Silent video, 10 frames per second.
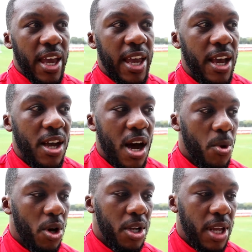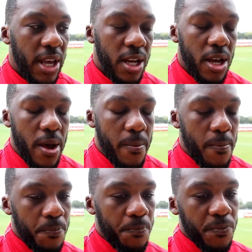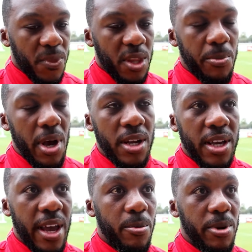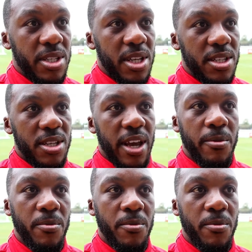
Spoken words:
It come on in the Burton game, the pre-season game.